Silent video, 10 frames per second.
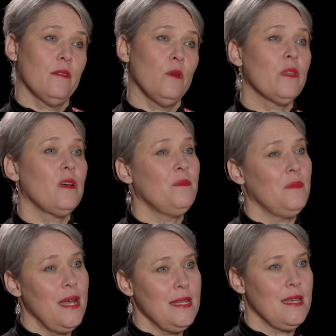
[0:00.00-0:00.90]
although it
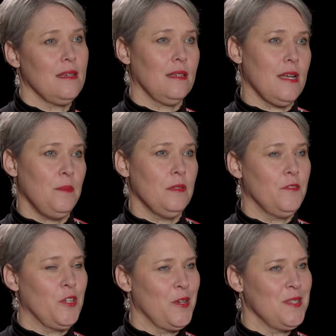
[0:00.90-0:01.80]
might take a couple
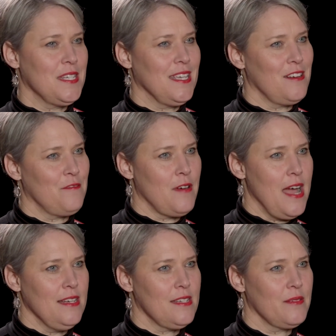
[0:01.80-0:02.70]
of goes to get it
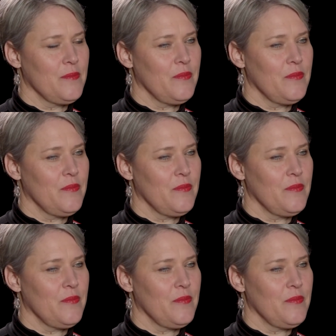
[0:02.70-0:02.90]
right.